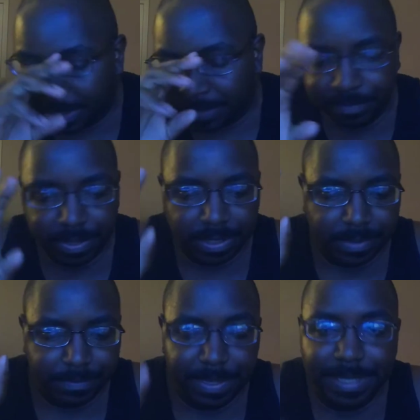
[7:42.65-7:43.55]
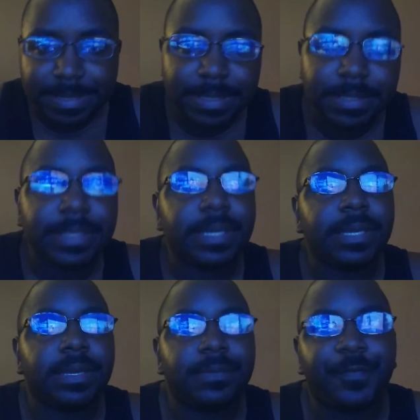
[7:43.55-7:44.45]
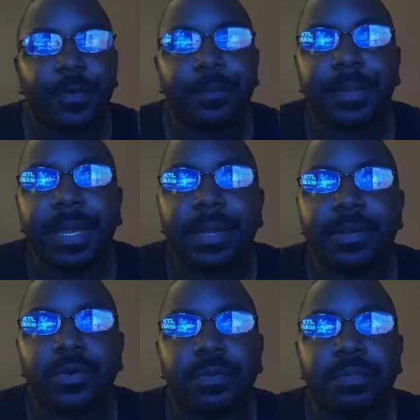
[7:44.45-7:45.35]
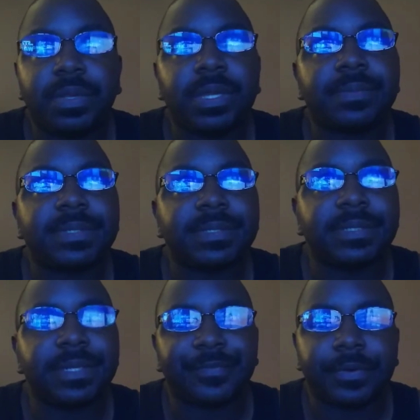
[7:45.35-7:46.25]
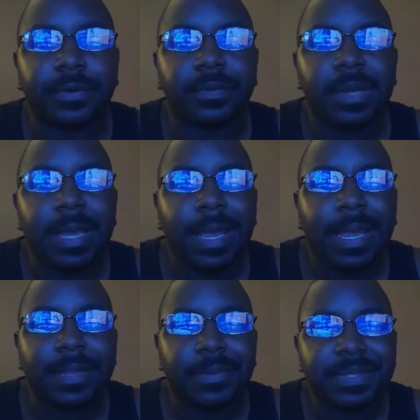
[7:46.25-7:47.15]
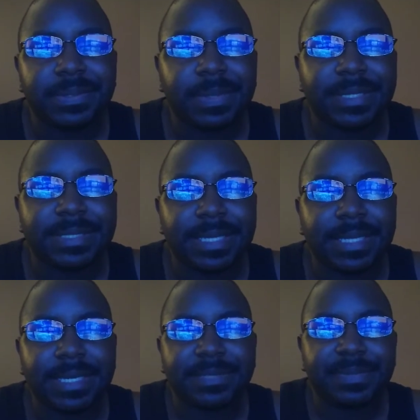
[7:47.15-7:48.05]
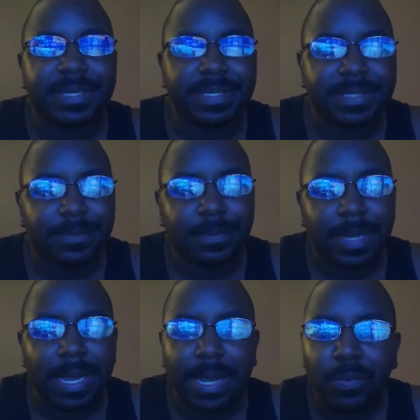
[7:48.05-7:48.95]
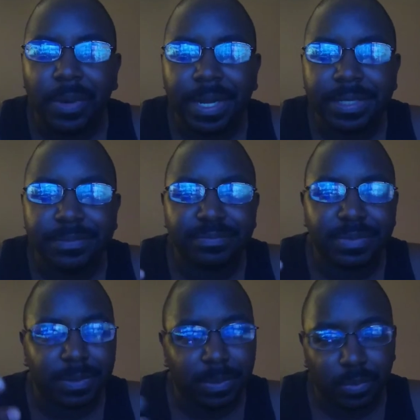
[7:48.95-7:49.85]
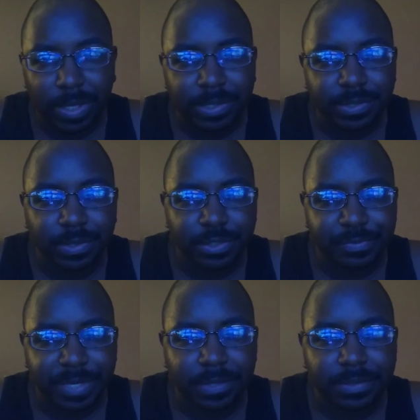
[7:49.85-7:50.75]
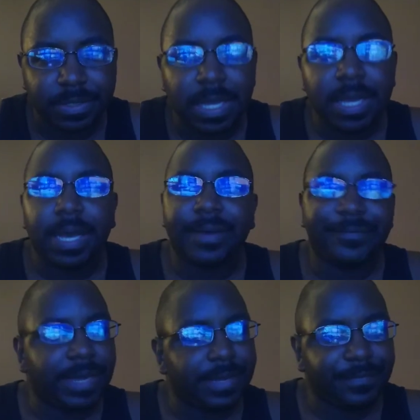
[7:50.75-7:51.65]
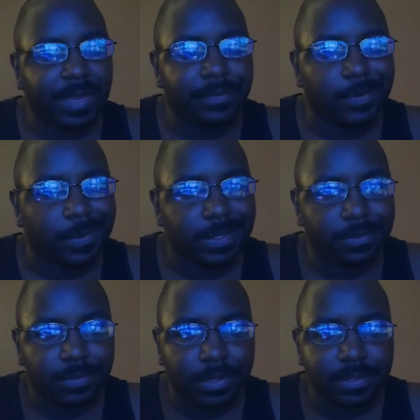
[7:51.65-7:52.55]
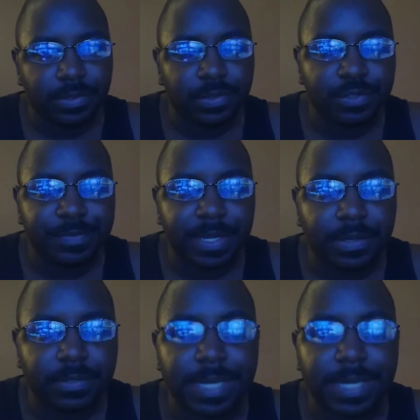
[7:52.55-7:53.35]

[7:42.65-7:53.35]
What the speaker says: But basically, for me, doing pull-ups is difficult, and the reason why I say that is because I weigh around 200 pounds. I'm 5'5", I weigh around 200 pounds.